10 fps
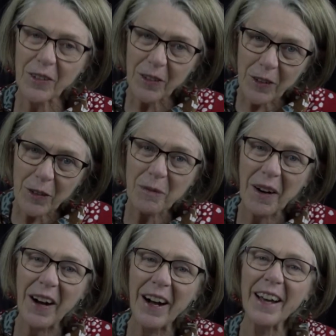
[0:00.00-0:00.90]

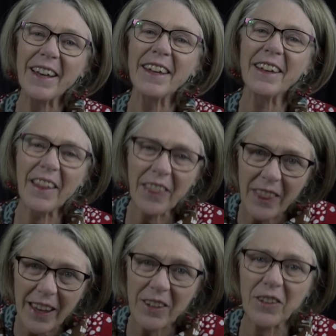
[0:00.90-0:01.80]
Goodbye, and
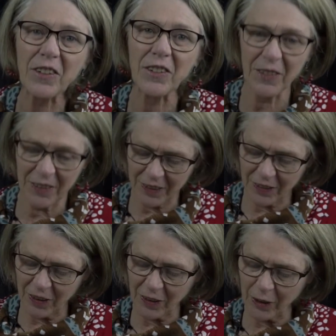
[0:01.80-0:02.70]
thank you,
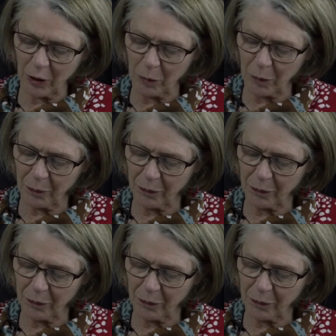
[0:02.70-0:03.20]
said the goblin.